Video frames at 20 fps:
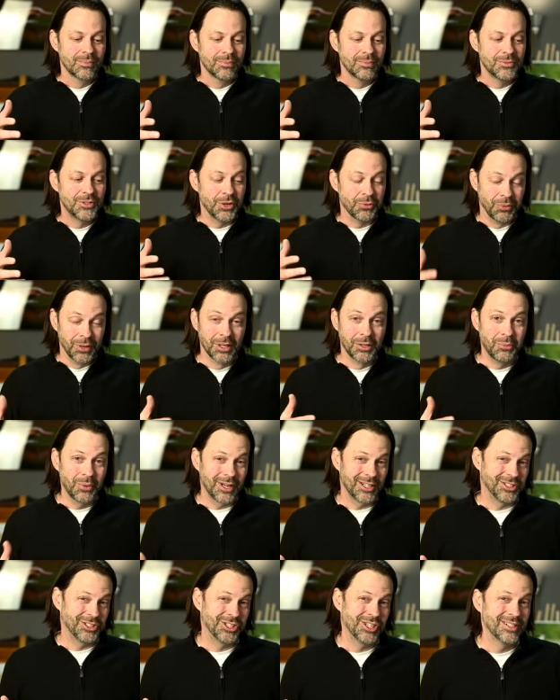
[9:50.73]
do you really want
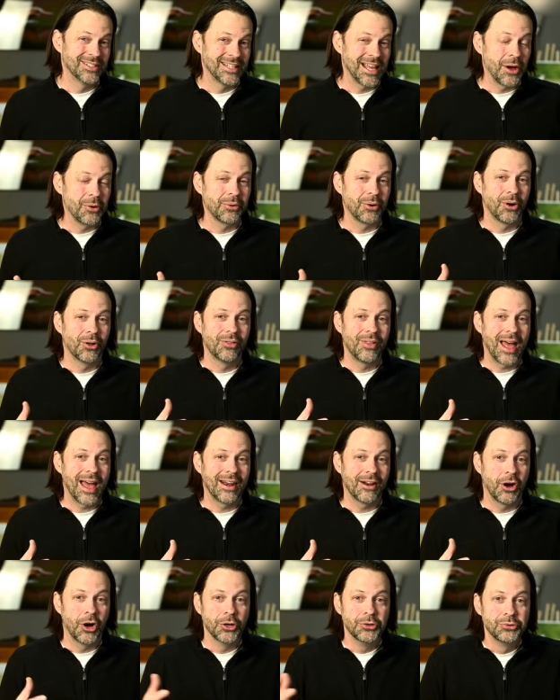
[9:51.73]
to chintz out on that
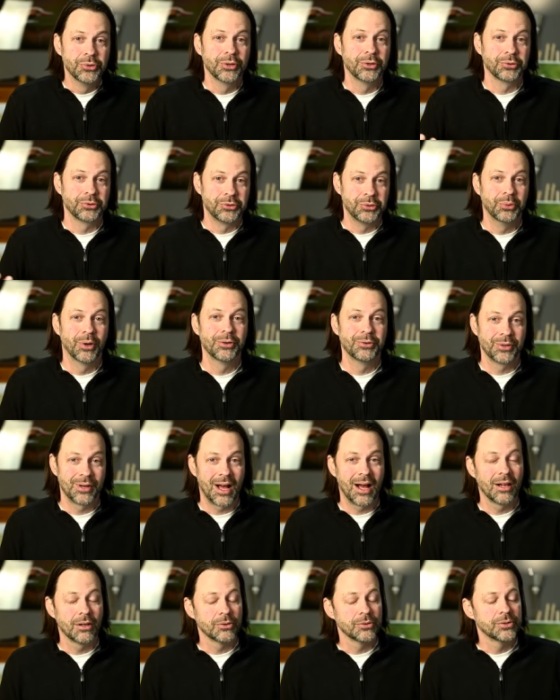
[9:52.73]
100 or
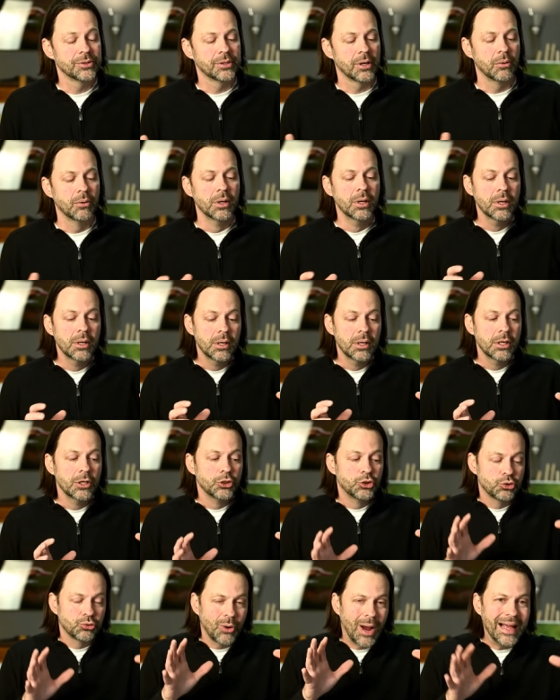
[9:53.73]
$200? So
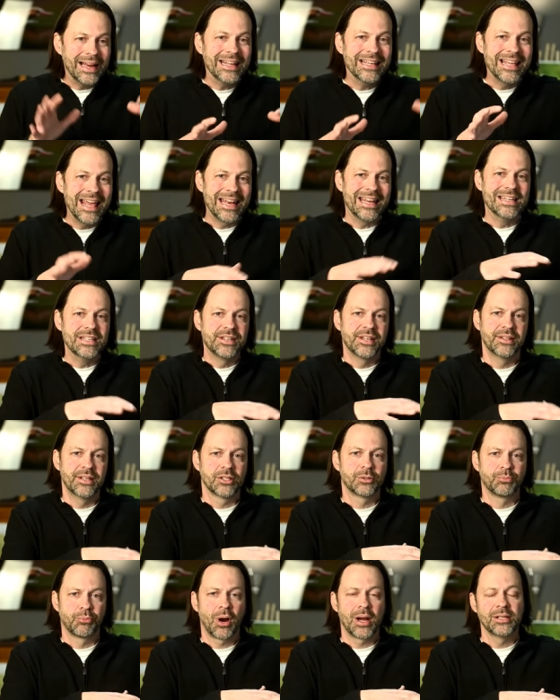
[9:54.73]
try to get into this
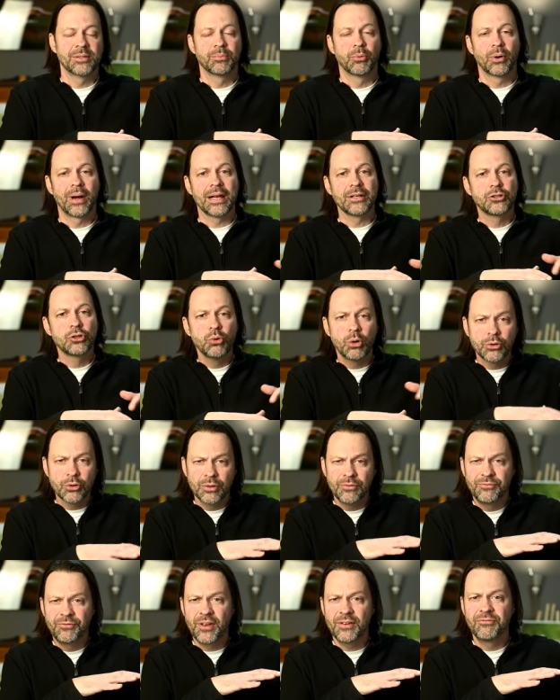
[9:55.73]
price point at
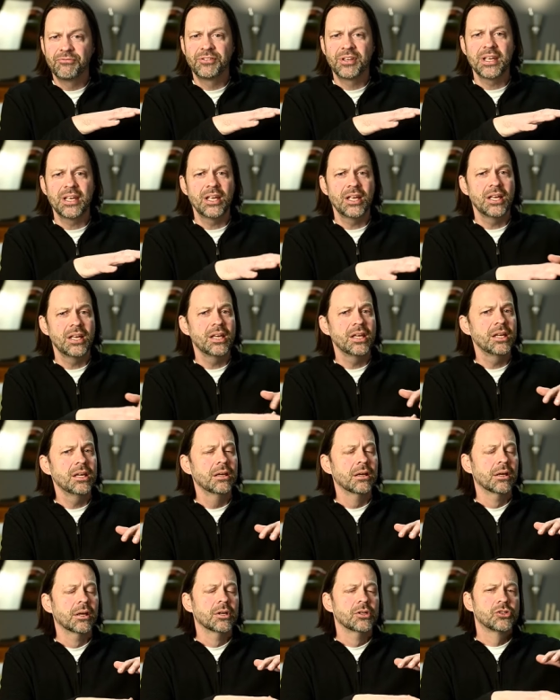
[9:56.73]
250
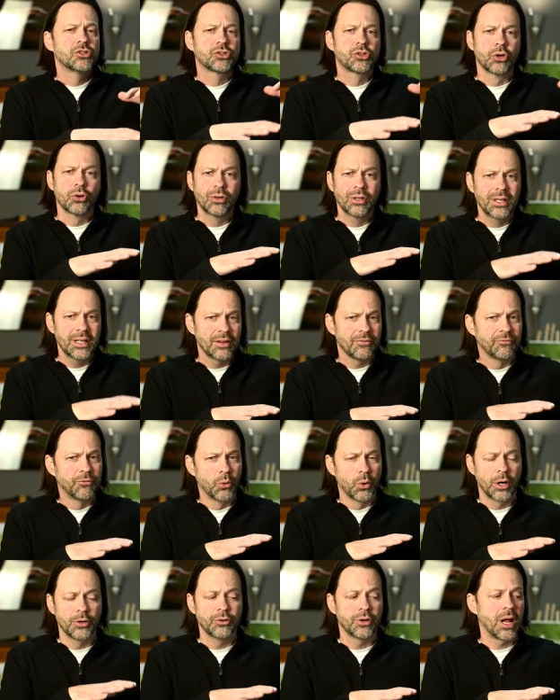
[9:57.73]
certainly at
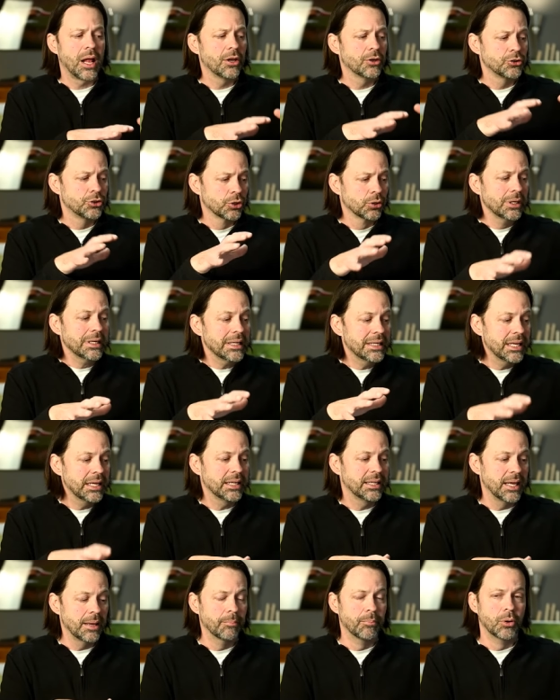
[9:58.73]
$400 you're going to get a
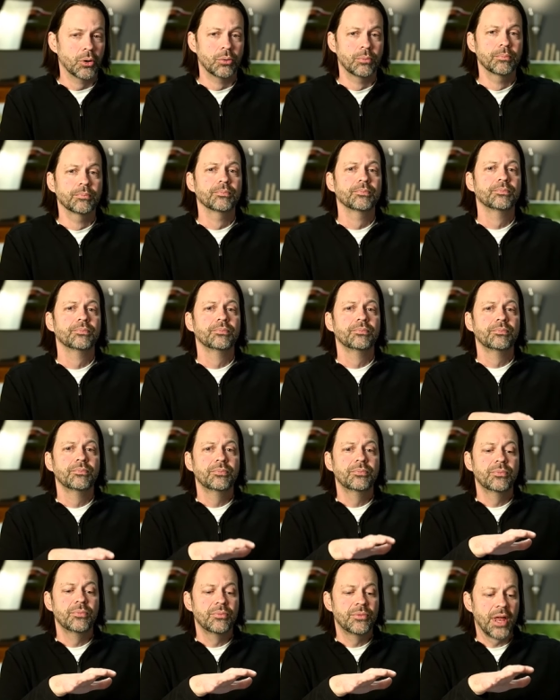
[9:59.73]
gimbal
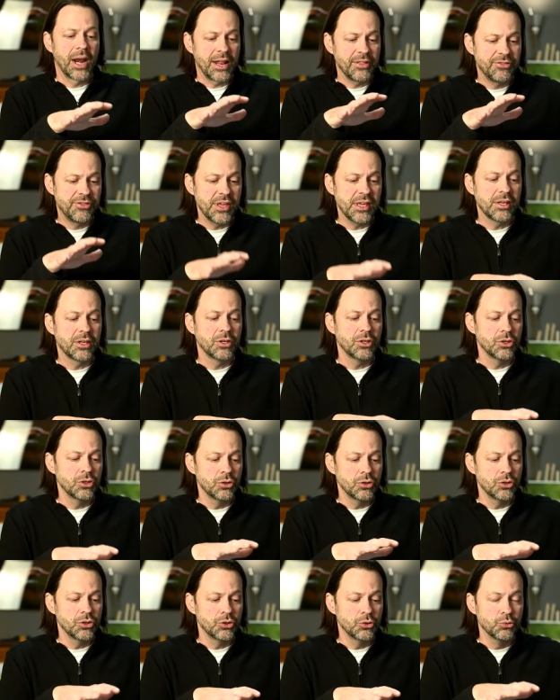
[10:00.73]
that i think y-
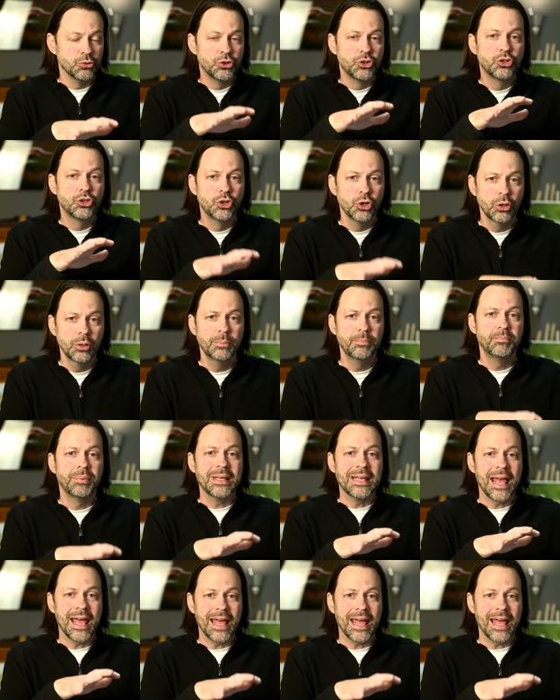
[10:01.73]
you should be